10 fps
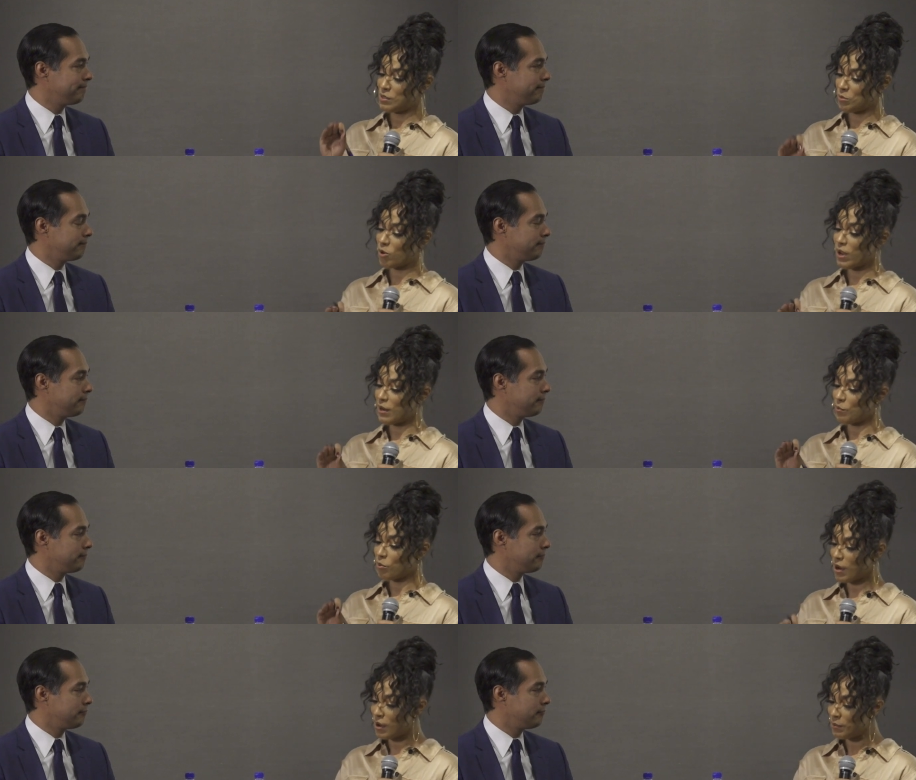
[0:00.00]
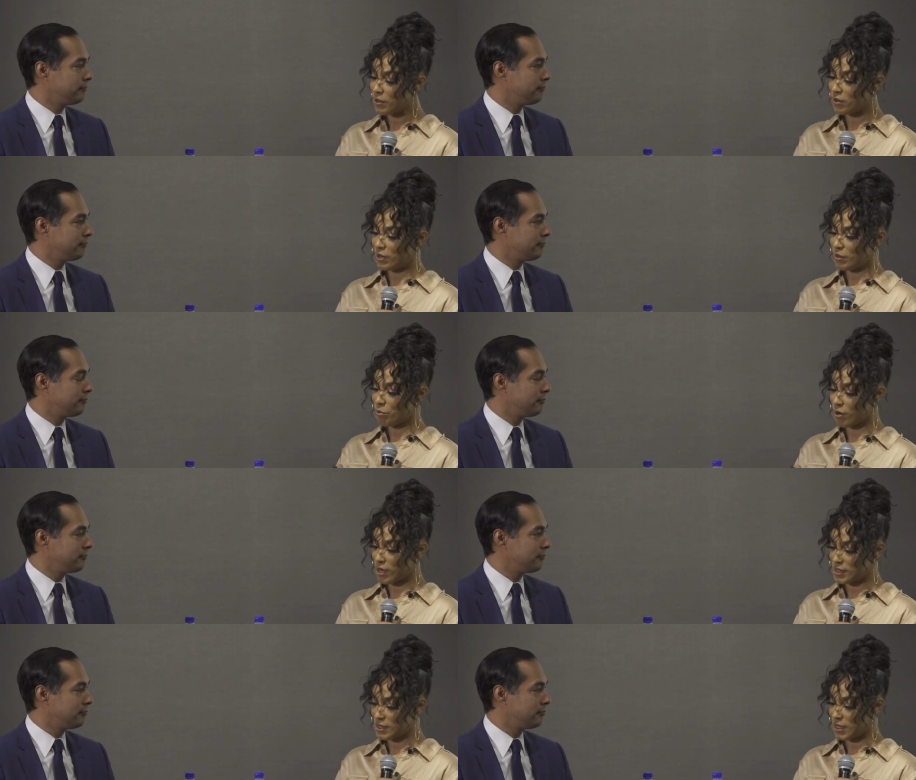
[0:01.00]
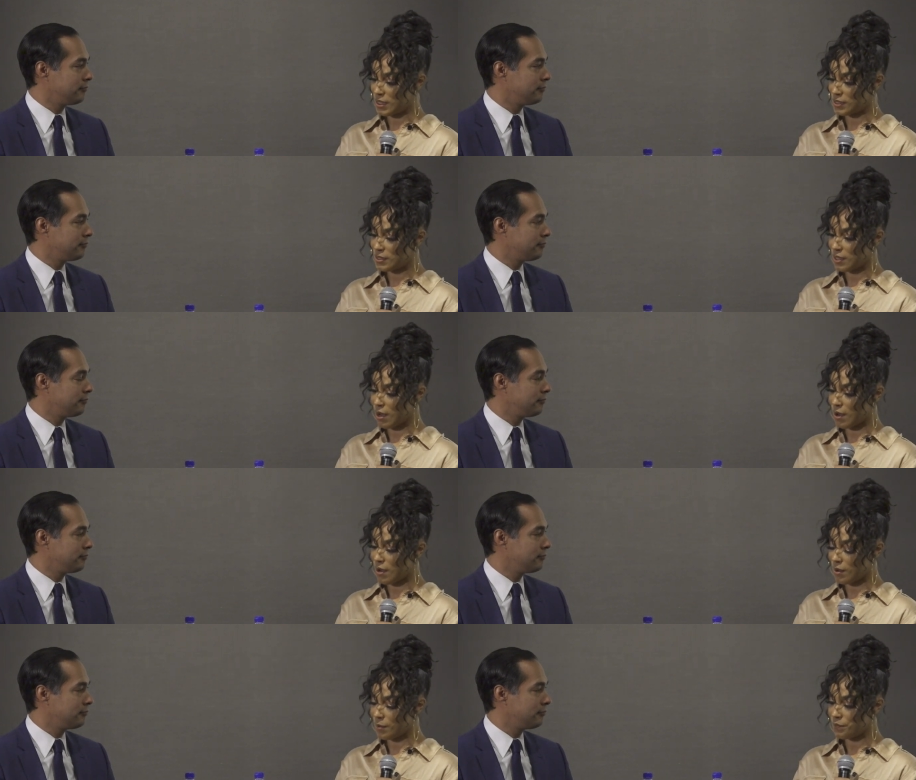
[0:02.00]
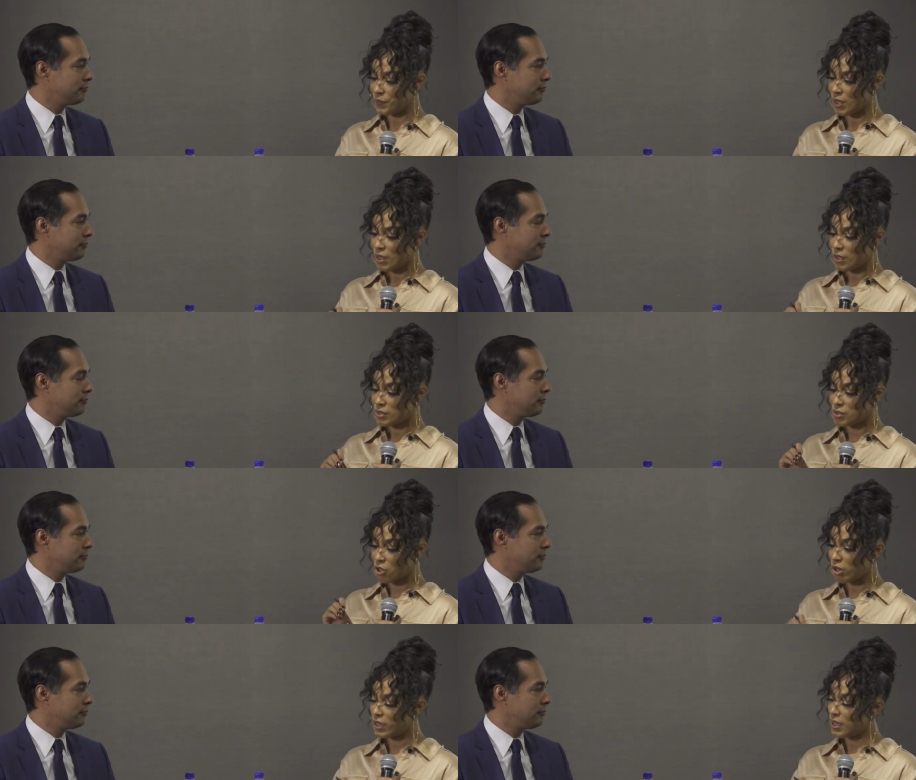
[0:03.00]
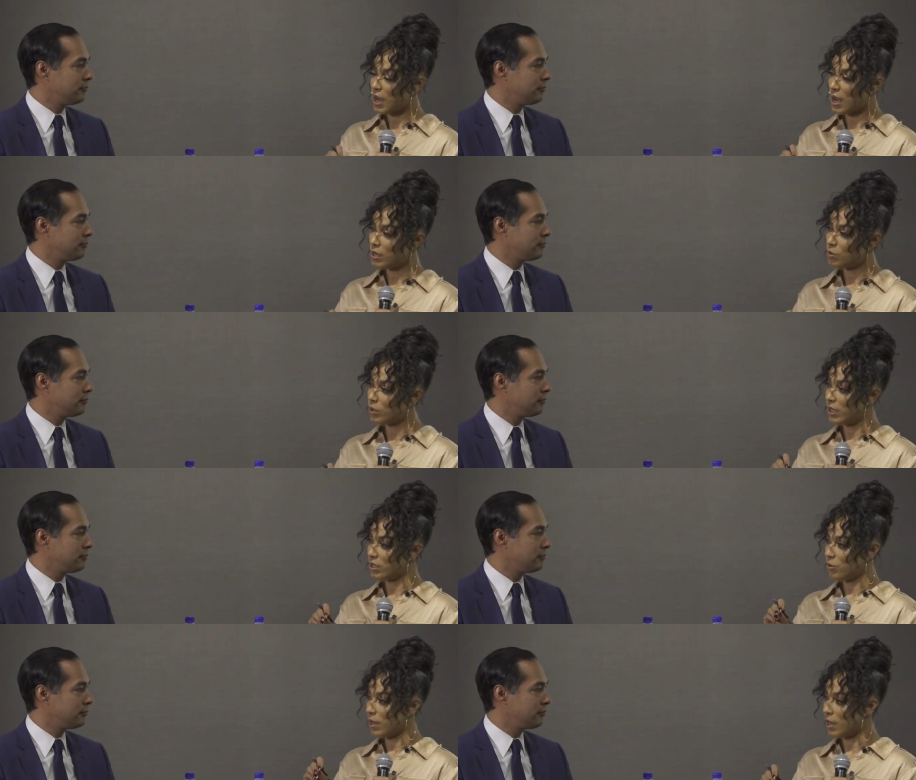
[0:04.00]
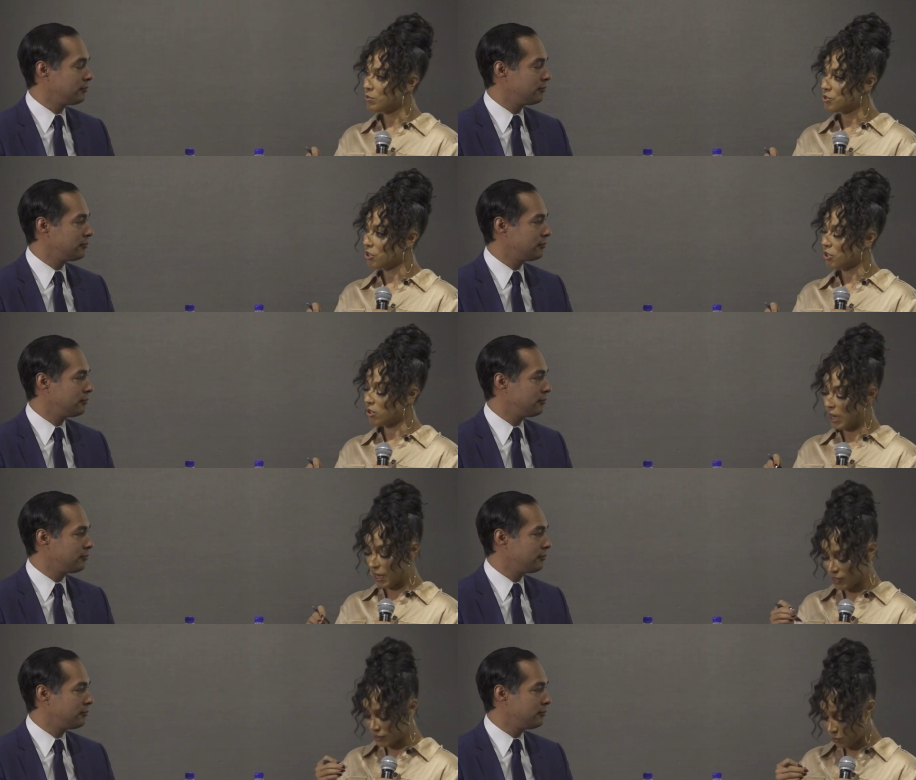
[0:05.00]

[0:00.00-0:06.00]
Speaker 1: the Democratic primary process. Um, starting in Iowa and New Hampshire as